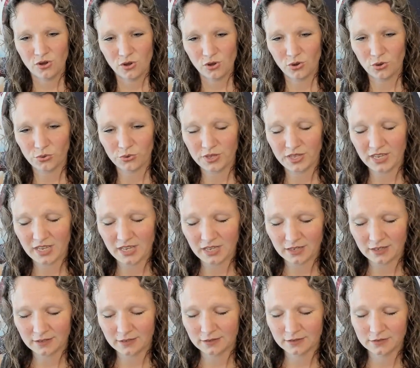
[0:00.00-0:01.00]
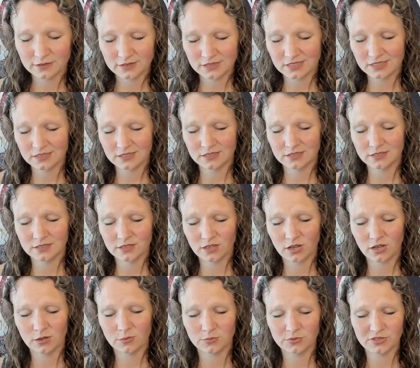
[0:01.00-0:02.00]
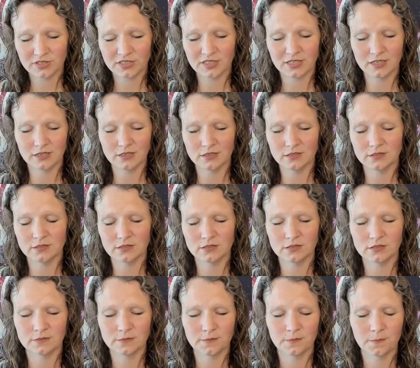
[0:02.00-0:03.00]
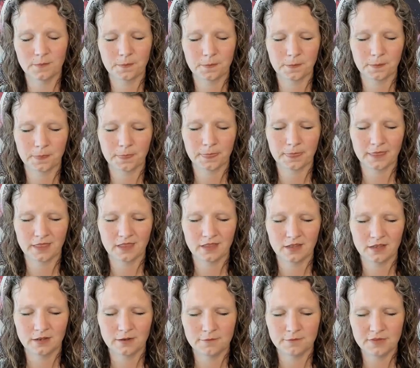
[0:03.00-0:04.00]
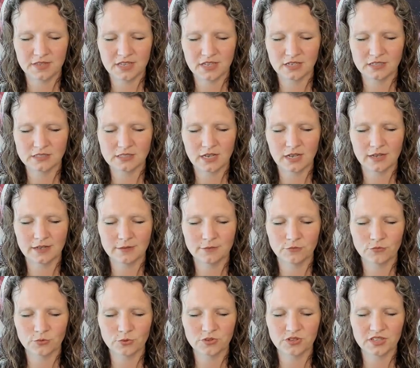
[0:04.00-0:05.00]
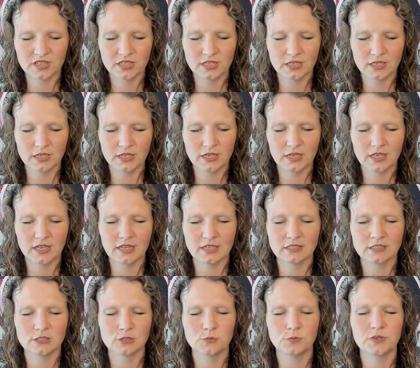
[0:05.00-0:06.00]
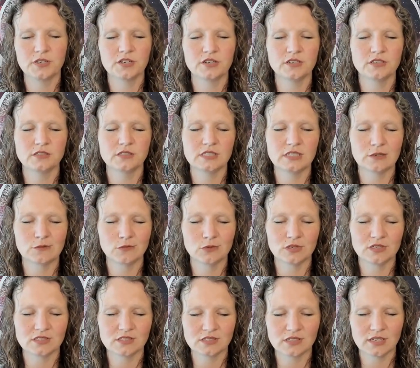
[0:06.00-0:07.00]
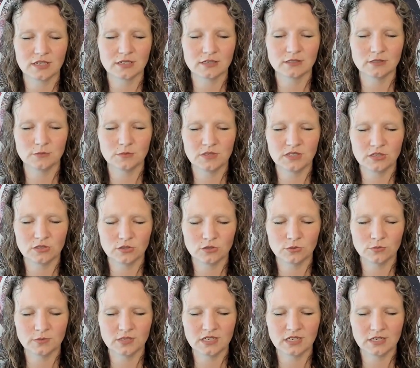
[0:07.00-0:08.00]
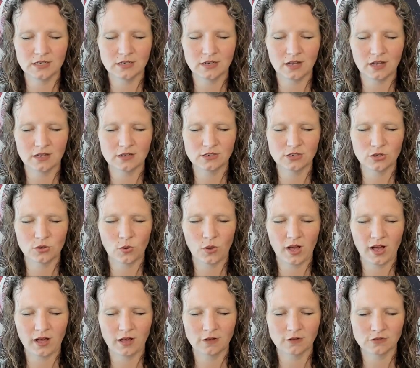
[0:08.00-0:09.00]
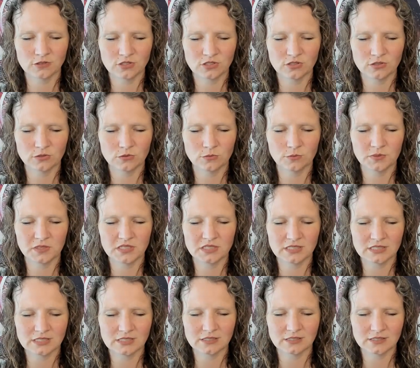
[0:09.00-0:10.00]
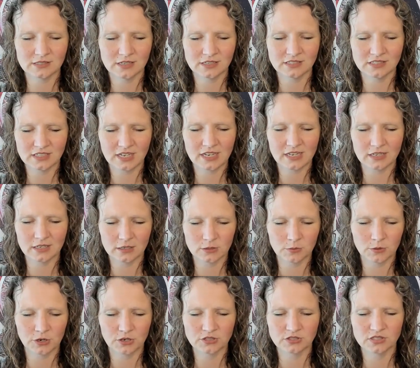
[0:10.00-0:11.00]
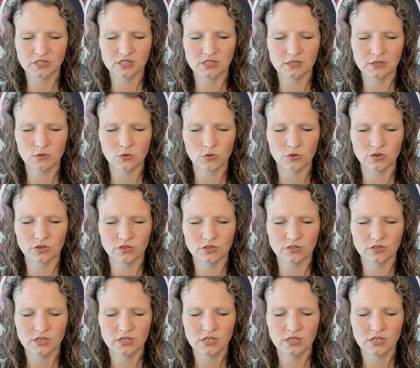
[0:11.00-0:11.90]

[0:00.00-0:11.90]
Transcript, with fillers: Okay, this is complicated because I'm really experiencing what it's like to be human and not know how to be a psychic person or